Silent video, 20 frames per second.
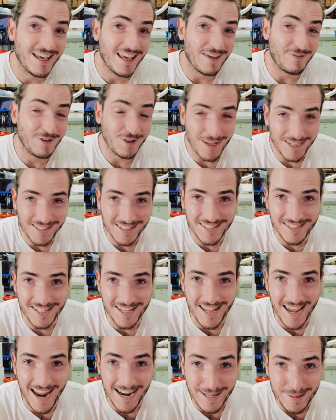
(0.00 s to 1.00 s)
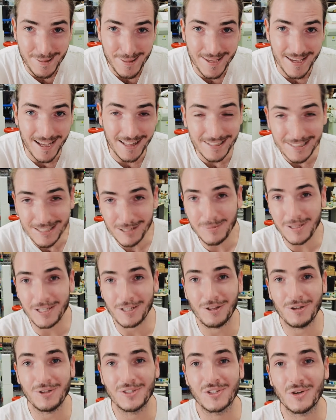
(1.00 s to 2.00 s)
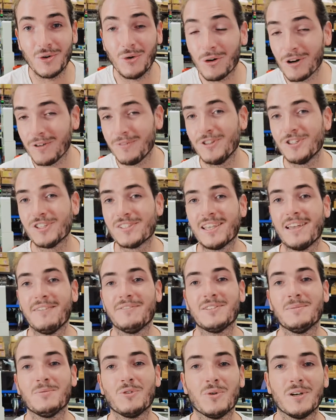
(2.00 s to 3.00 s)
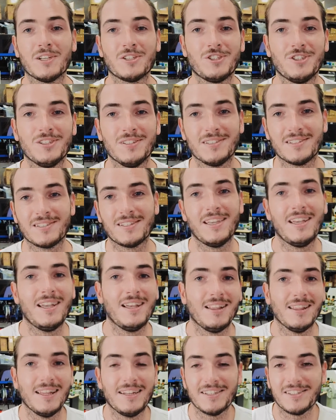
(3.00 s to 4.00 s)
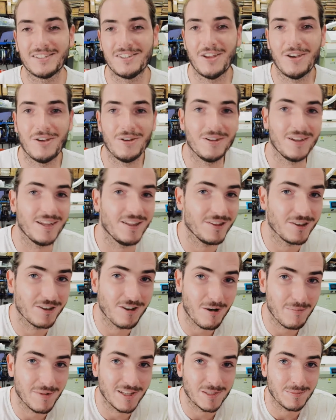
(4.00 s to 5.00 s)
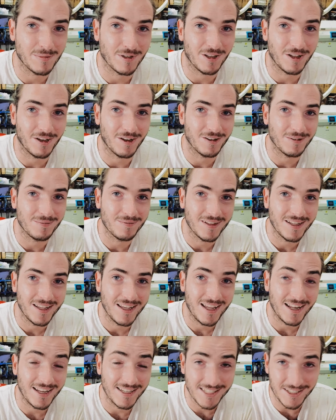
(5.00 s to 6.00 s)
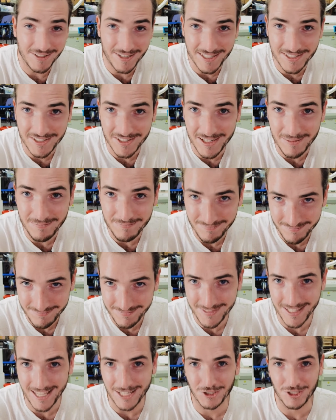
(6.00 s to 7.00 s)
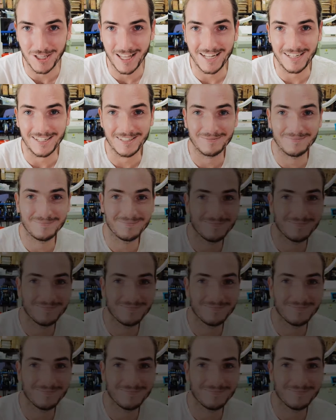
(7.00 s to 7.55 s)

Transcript: If you'd like to see anything a little bit closer, or if you just have some questions, let us know in the comments below. Until next time, catch you later.